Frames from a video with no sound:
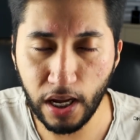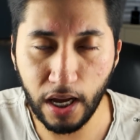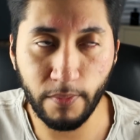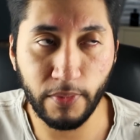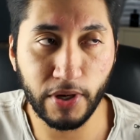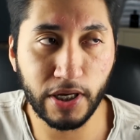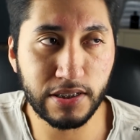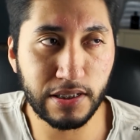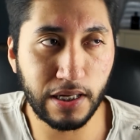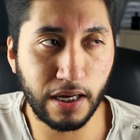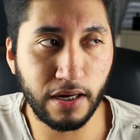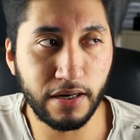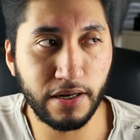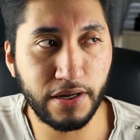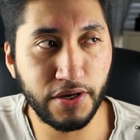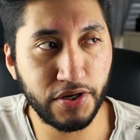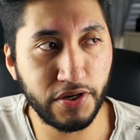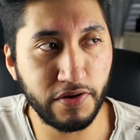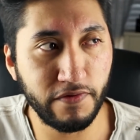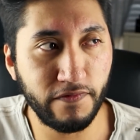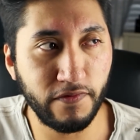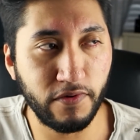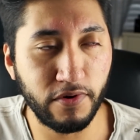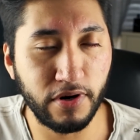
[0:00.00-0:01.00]
And because I
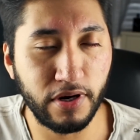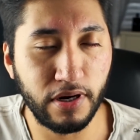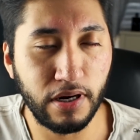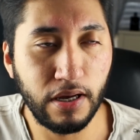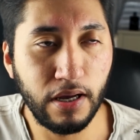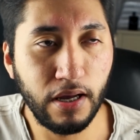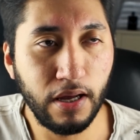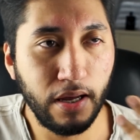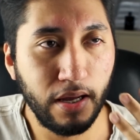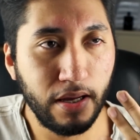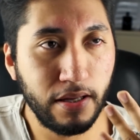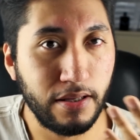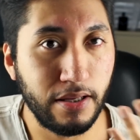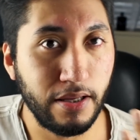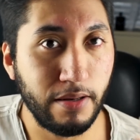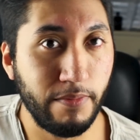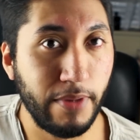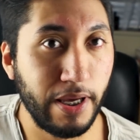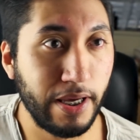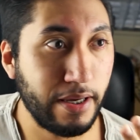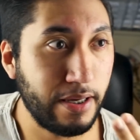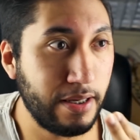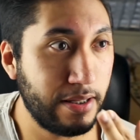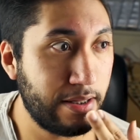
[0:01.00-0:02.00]
auditioned for it, didn't
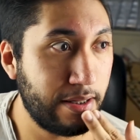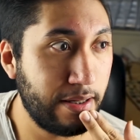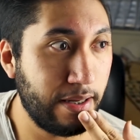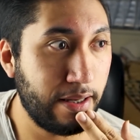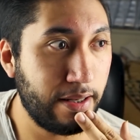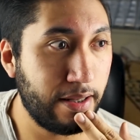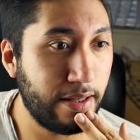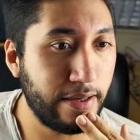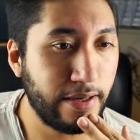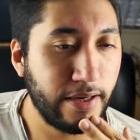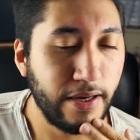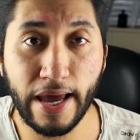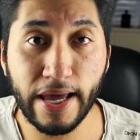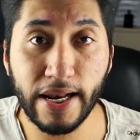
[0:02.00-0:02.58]
make it, sadly.